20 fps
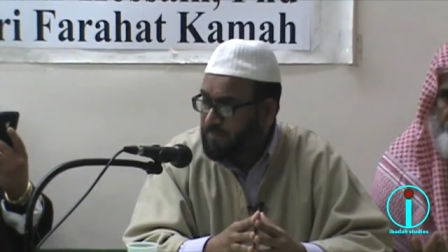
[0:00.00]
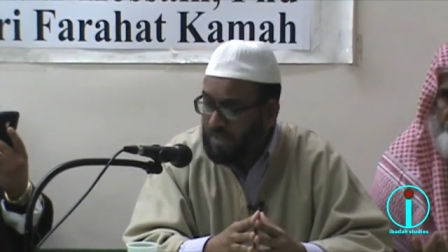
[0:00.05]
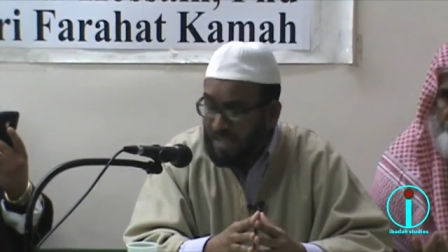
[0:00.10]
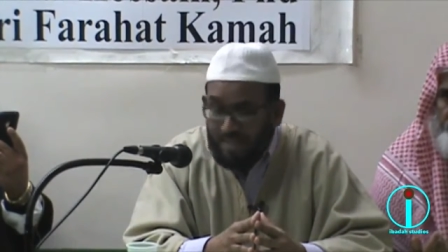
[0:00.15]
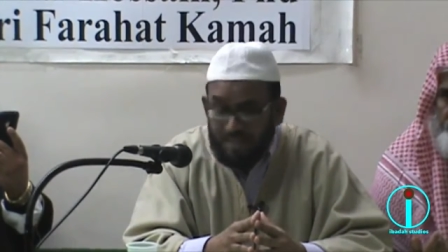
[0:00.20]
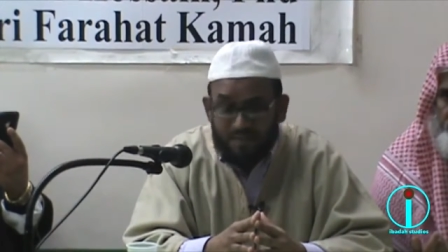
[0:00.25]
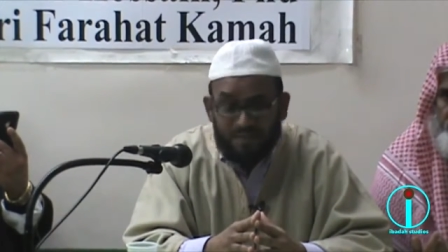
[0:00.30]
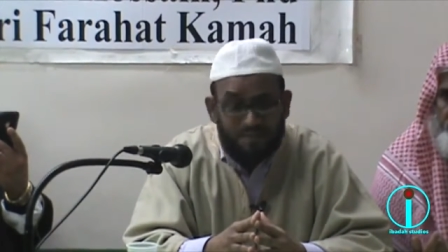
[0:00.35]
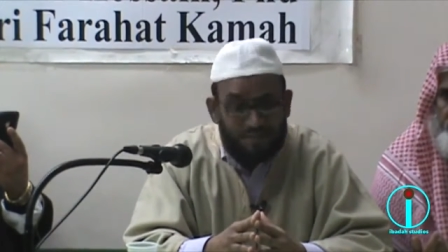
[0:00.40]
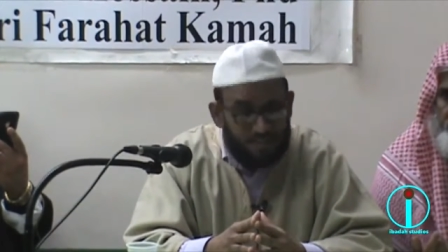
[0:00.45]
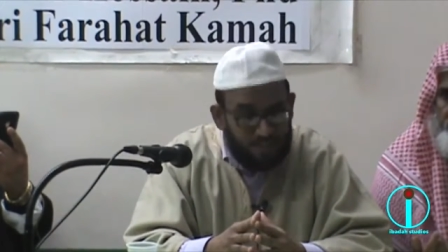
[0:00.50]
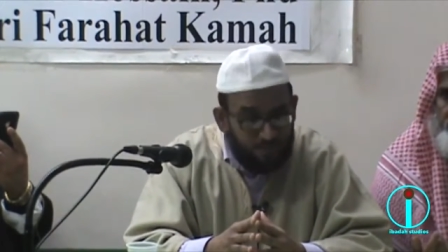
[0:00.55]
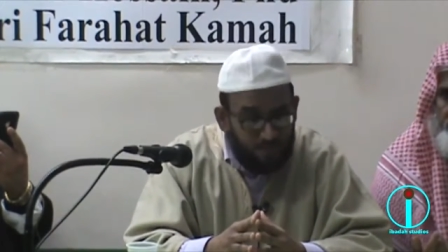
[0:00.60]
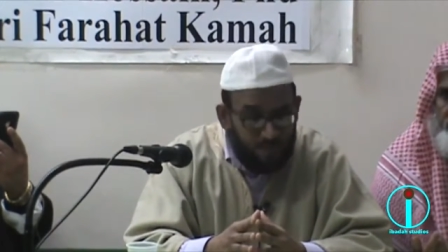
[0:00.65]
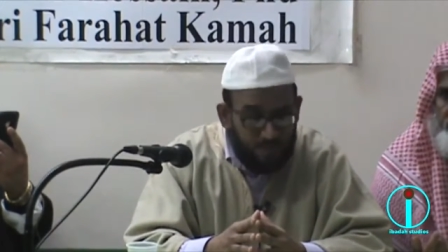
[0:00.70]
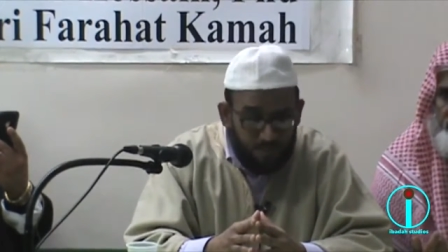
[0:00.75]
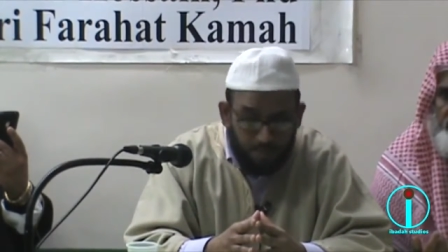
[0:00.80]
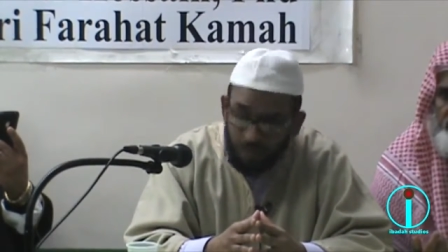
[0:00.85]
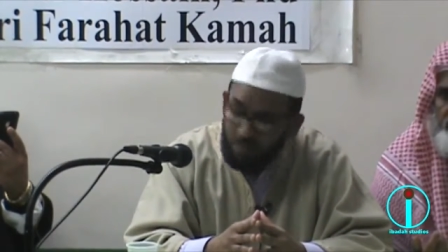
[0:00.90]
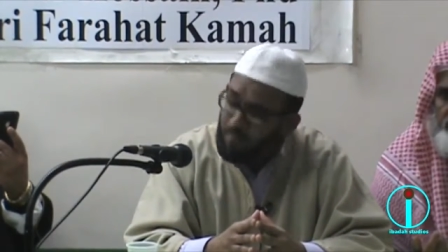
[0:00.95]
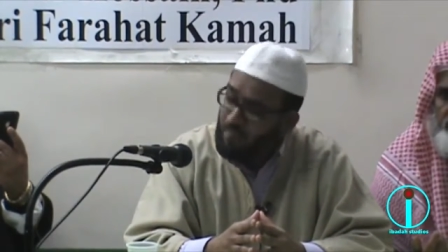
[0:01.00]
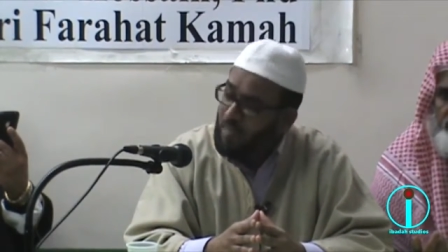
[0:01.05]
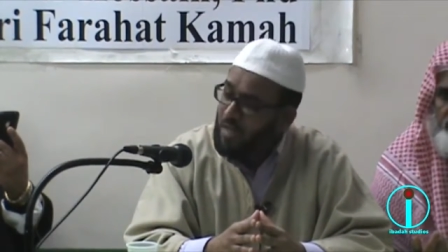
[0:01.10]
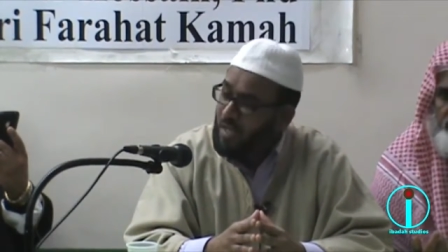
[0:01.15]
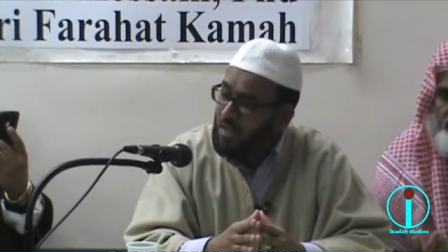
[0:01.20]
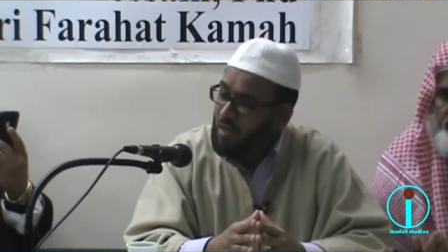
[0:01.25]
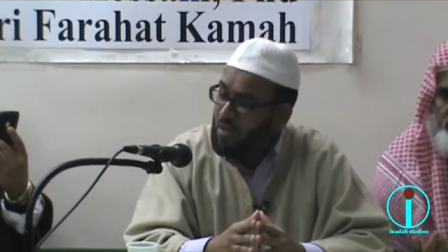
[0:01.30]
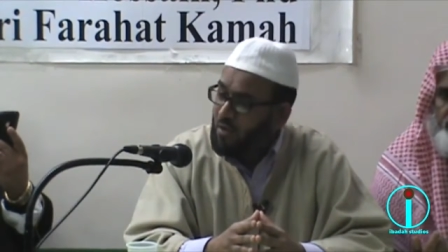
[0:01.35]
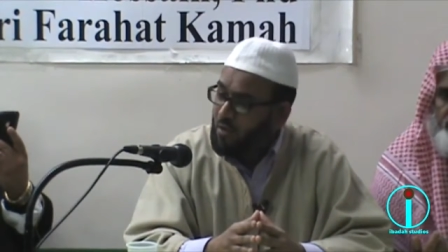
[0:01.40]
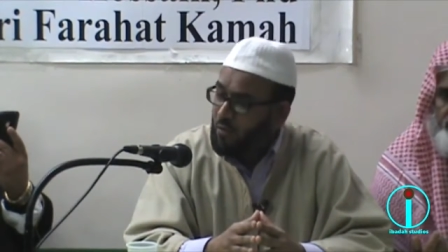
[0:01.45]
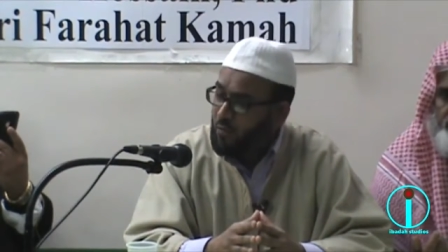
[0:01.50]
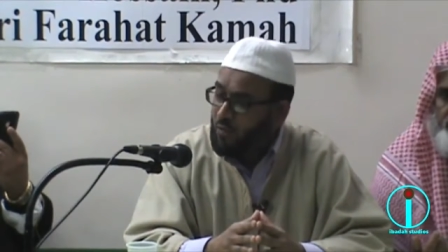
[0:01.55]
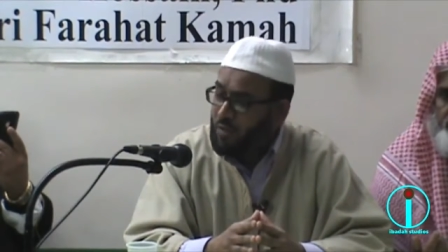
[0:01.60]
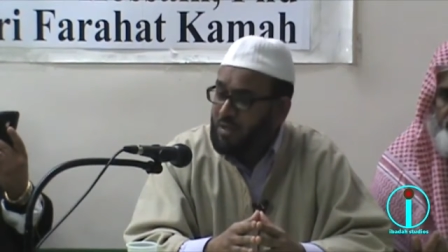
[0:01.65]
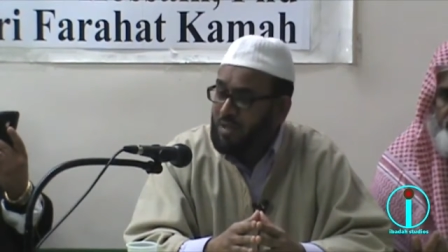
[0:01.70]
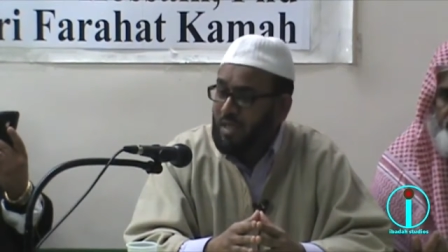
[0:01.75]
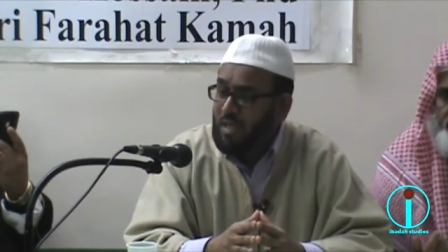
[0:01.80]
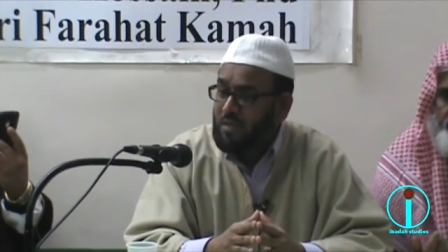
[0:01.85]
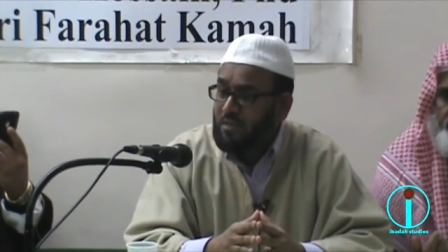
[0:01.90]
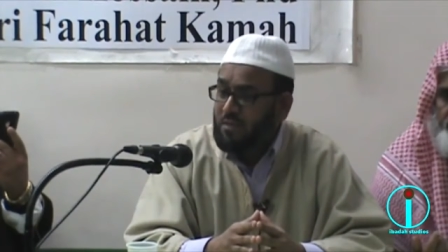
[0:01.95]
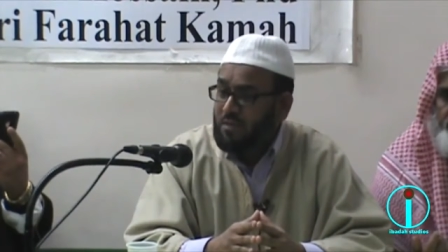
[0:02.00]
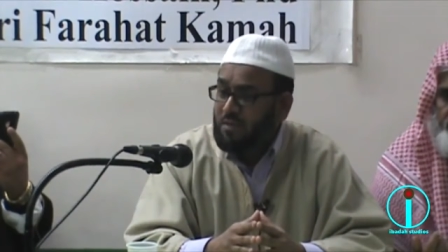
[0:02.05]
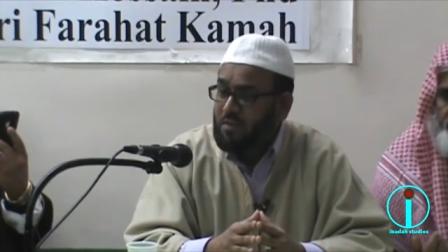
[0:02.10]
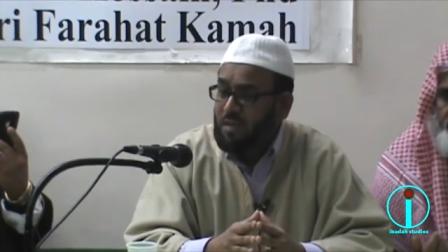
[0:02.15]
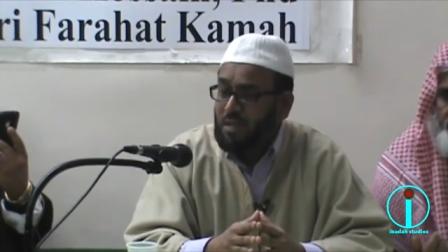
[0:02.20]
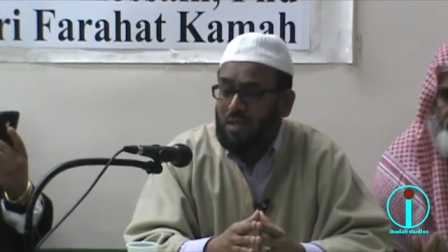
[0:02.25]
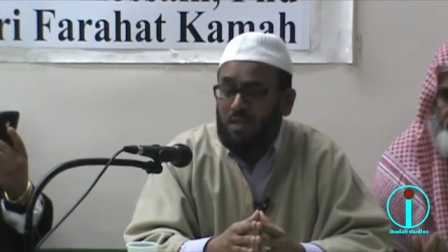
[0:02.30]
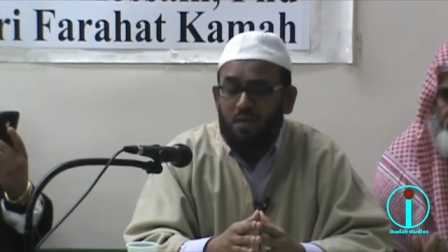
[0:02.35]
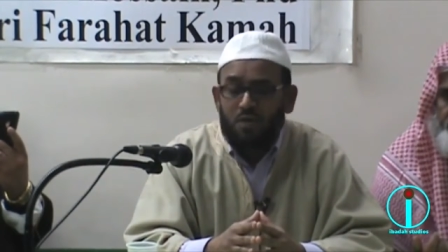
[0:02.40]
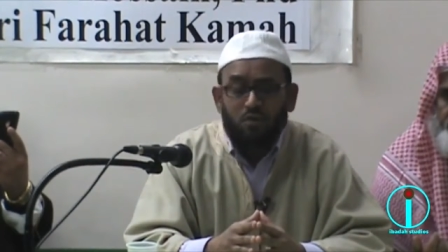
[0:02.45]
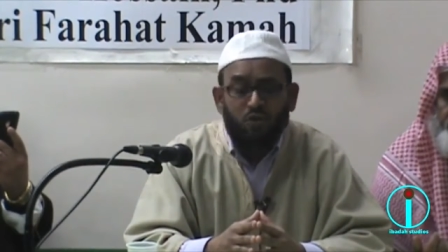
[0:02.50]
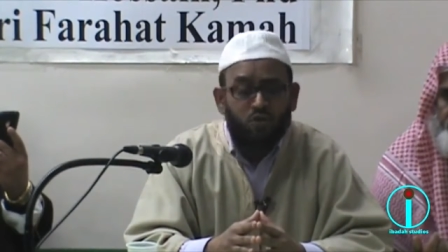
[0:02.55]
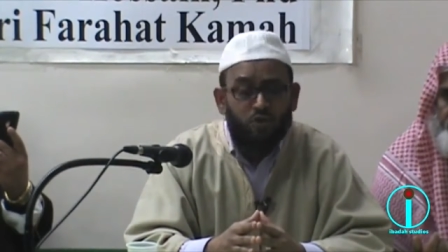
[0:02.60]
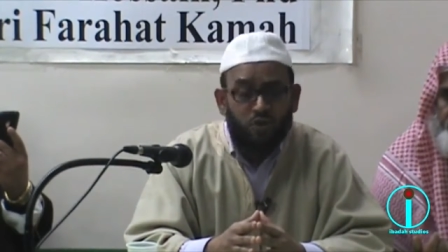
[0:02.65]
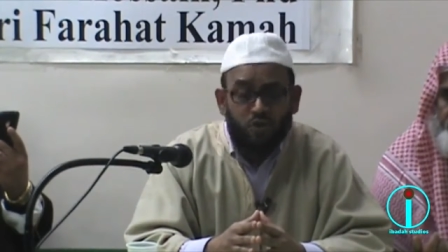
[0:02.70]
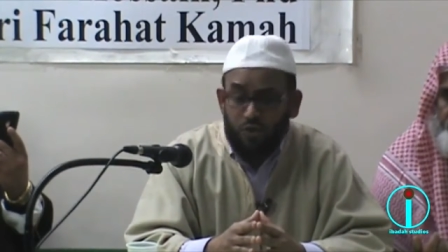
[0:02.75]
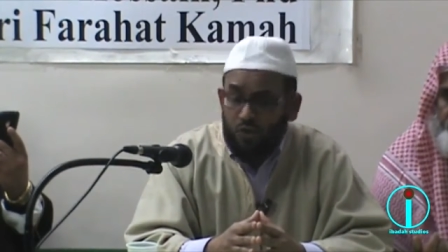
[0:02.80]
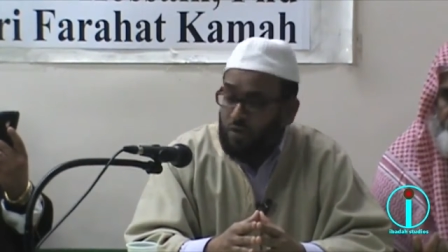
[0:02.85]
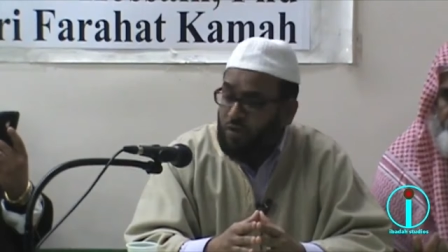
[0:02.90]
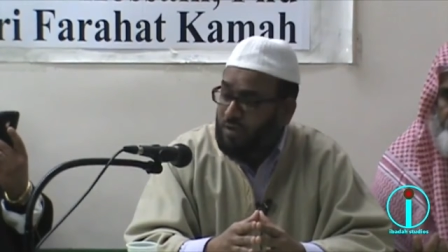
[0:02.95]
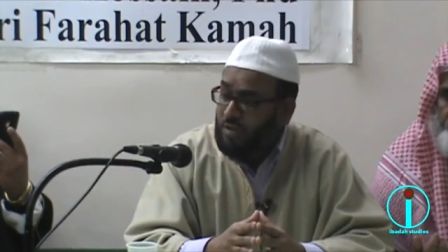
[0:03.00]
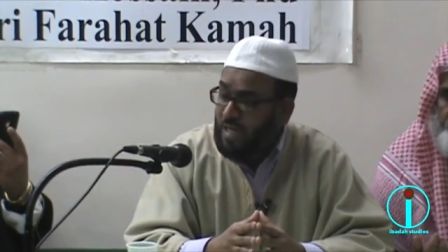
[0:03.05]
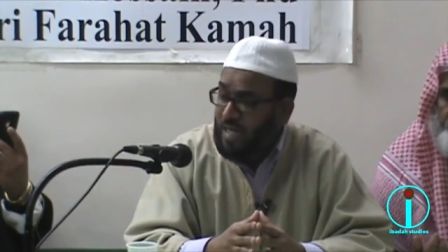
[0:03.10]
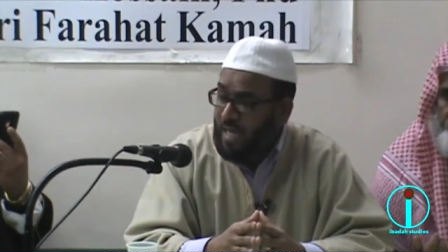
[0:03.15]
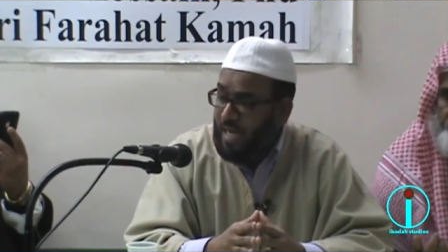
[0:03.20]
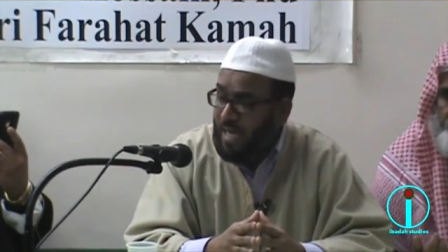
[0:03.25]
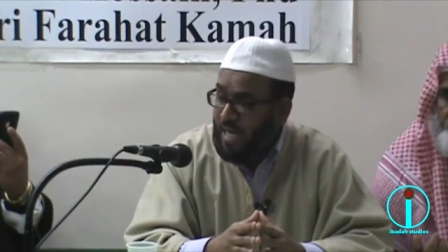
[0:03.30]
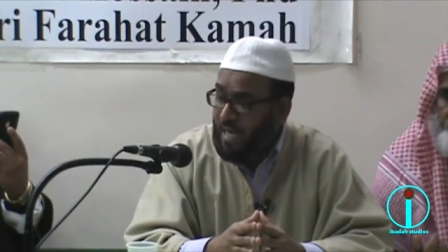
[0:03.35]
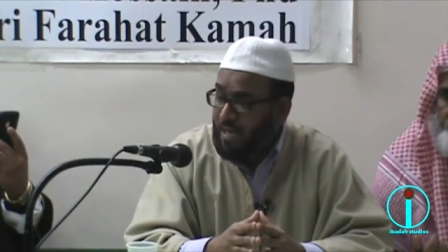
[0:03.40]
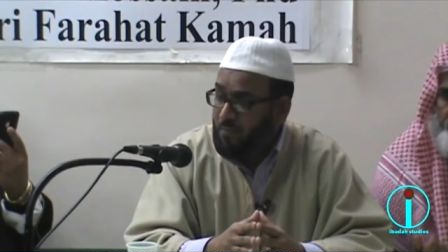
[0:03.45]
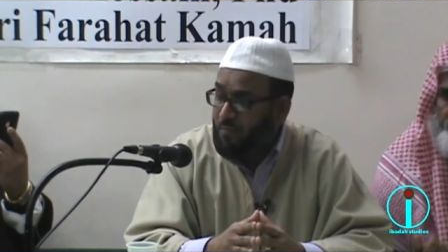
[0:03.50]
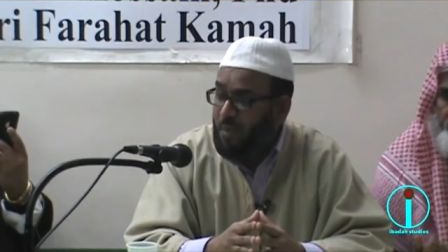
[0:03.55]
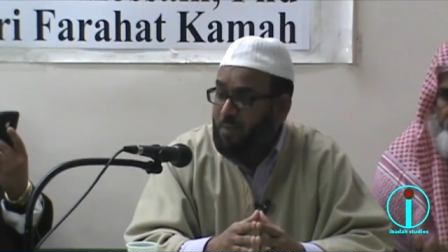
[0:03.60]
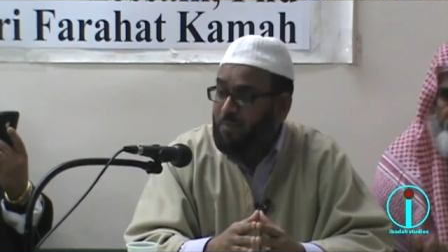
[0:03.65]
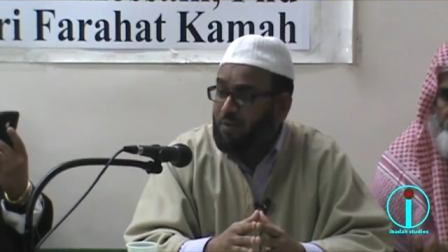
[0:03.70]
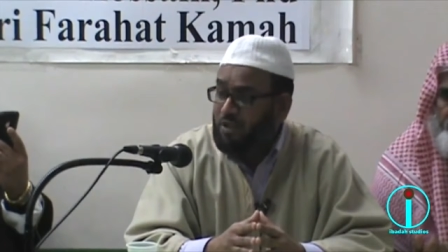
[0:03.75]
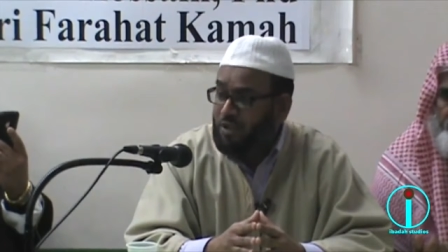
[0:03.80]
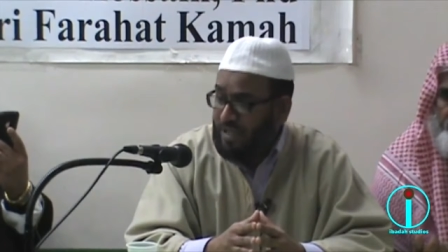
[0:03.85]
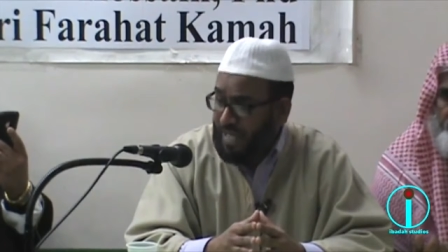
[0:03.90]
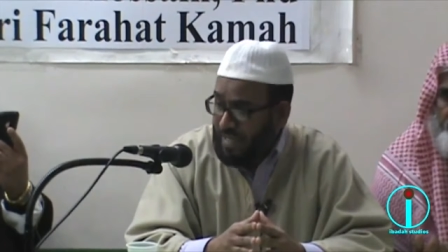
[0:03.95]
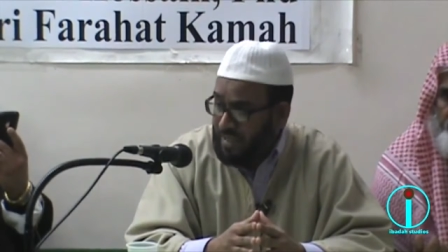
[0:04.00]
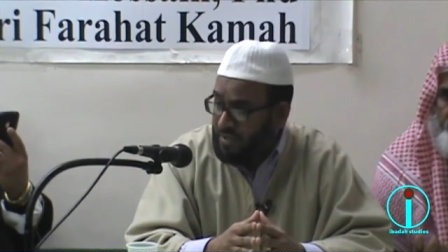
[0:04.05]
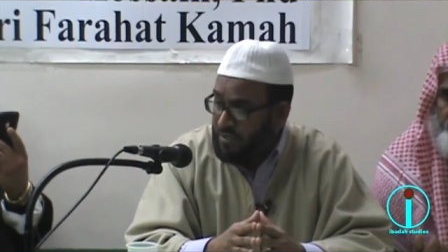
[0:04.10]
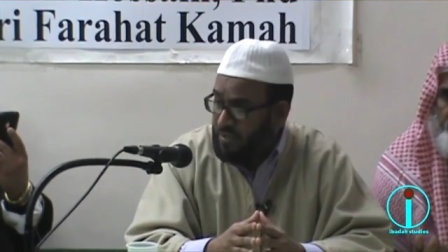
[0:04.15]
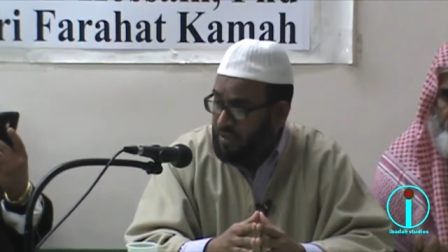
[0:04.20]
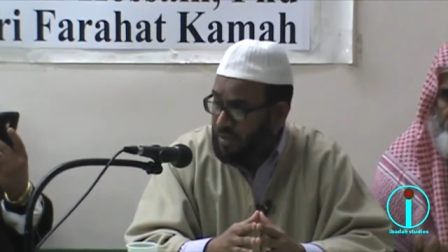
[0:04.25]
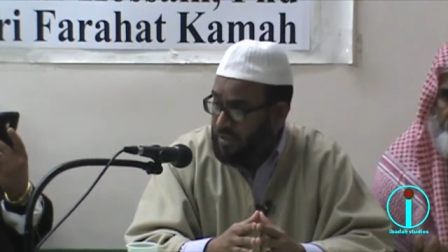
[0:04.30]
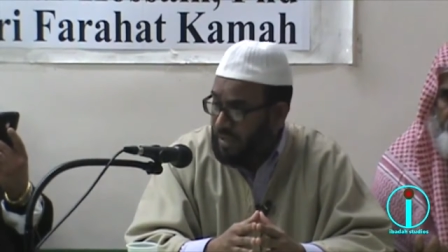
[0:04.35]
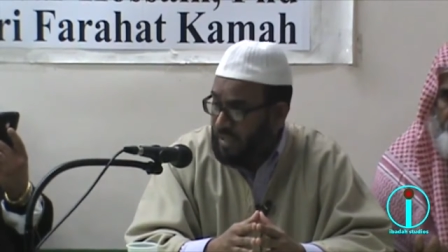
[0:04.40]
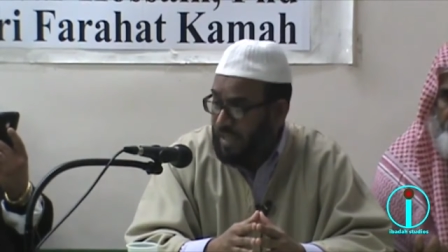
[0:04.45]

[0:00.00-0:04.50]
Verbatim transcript: Yes, these people, with the constitution they had, people challenged it.